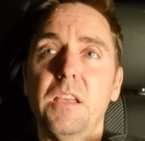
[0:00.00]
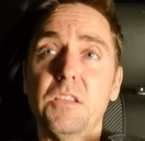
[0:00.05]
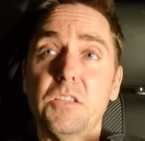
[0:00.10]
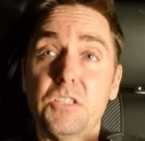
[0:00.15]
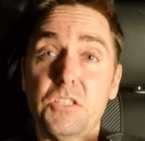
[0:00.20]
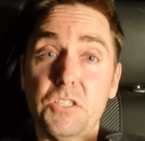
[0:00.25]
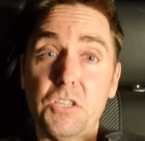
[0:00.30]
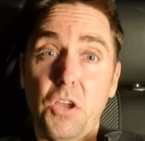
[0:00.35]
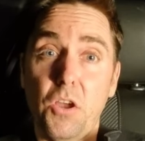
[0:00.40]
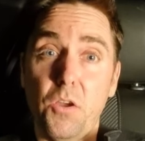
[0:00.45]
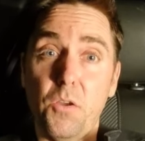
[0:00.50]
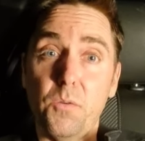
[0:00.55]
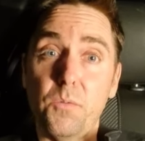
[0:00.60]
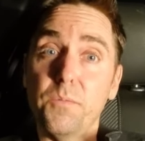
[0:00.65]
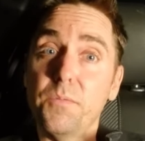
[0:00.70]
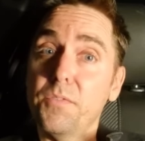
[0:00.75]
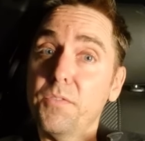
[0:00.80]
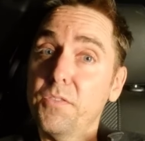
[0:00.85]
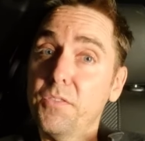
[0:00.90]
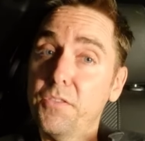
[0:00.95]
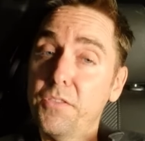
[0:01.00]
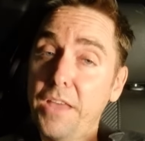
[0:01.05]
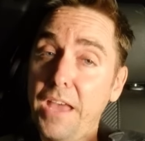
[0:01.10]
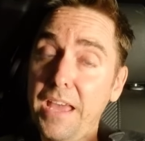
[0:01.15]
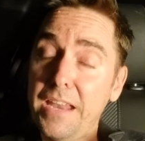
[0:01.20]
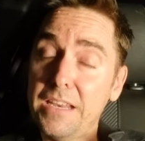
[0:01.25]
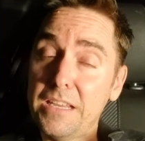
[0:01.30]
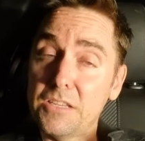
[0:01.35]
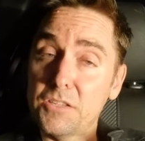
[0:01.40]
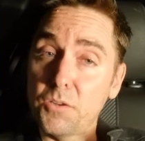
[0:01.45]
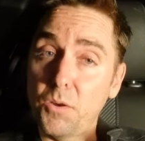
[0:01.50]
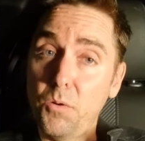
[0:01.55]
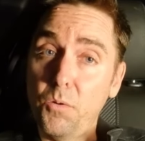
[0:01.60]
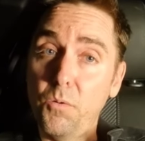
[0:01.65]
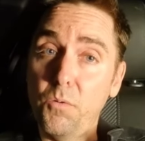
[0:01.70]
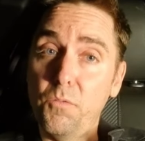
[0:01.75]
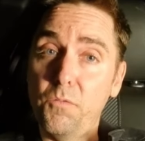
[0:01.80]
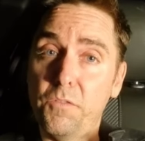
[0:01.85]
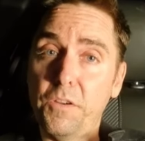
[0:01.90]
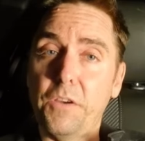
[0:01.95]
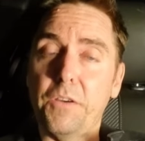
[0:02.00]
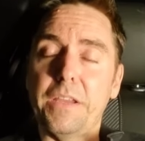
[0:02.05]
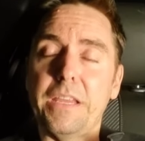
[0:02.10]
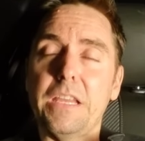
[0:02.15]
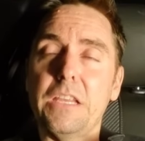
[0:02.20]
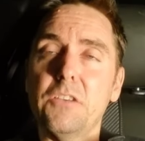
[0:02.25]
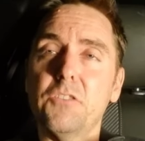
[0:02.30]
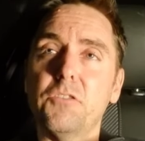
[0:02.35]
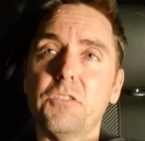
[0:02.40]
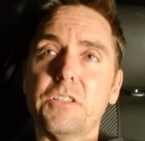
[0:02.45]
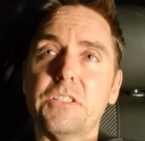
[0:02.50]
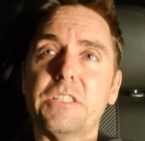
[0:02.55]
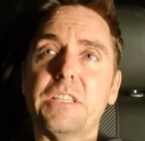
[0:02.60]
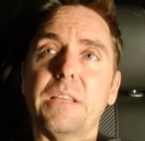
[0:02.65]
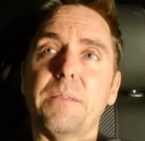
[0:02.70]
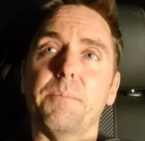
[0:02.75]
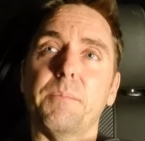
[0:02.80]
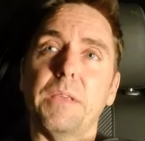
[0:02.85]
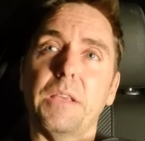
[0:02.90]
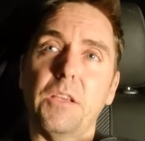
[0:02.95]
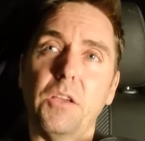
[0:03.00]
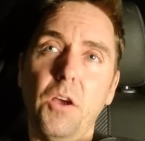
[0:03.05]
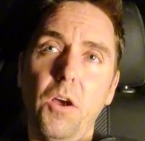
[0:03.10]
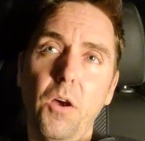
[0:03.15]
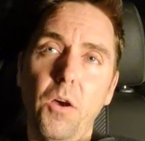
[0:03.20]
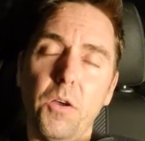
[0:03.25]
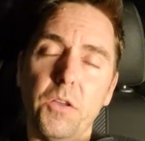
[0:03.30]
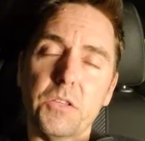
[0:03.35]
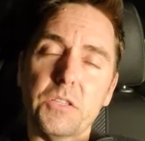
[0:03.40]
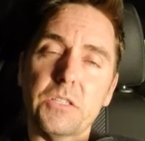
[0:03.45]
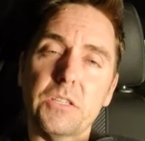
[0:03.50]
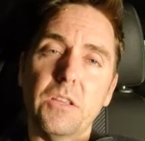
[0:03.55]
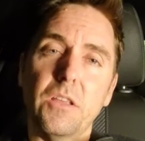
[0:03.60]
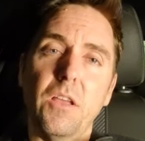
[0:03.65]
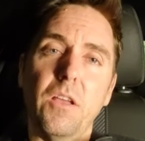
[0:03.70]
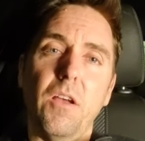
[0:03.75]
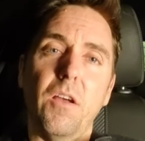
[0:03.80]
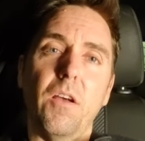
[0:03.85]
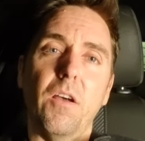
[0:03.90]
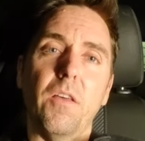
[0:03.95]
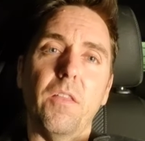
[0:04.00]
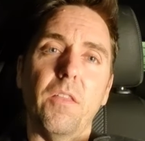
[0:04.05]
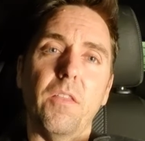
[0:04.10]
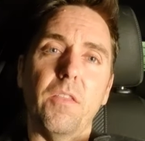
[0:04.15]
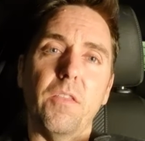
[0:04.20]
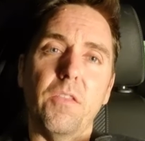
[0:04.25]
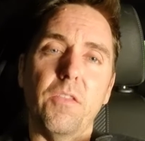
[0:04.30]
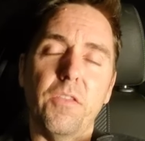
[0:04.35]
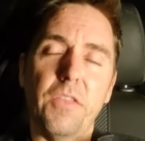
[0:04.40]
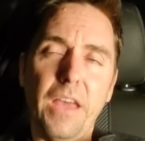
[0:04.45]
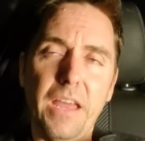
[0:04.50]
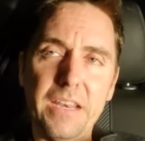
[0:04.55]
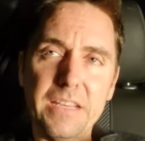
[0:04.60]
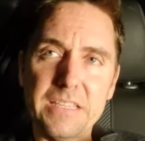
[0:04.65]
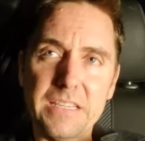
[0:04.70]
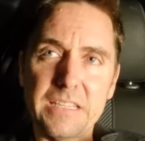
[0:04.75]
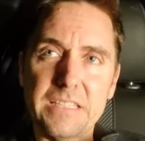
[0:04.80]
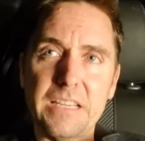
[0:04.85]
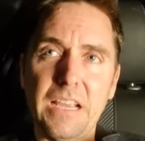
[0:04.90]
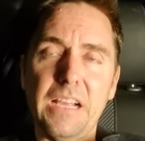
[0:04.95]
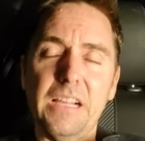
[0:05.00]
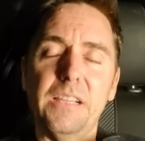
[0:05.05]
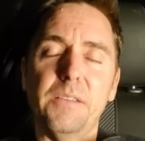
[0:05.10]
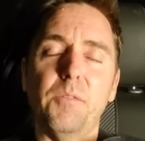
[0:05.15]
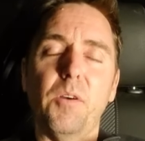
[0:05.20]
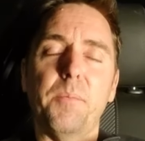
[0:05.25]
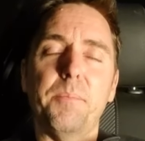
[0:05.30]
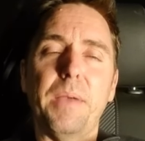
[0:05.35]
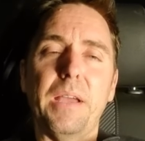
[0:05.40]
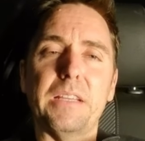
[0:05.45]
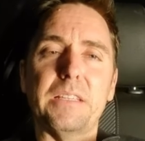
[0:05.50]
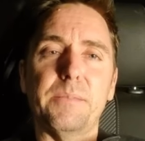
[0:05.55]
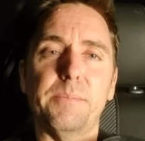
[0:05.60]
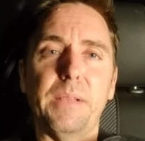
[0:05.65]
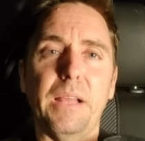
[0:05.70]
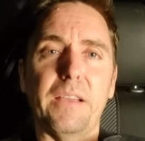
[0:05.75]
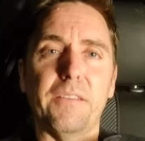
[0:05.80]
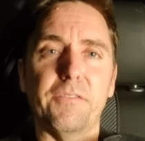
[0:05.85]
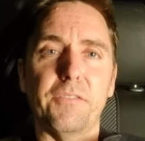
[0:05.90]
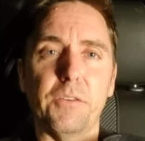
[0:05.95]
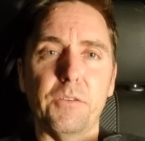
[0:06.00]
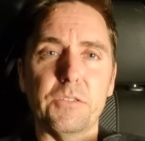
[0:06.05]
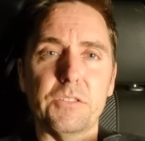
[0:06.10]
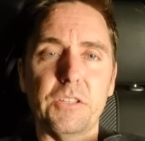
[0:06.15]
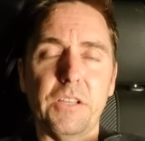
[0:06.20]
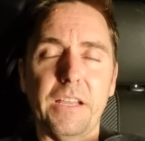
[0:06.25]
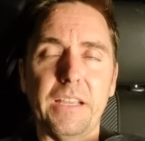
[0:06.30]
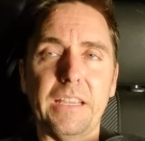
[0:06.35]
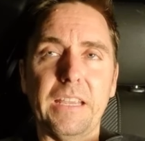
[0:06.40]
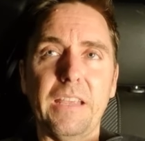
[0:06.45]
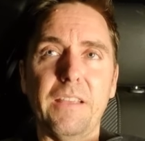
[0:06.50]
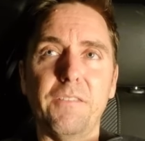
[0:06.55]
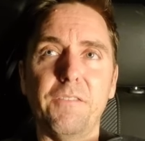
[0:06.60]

So that is all very interesting, because that is exactly what Back to Black feels like.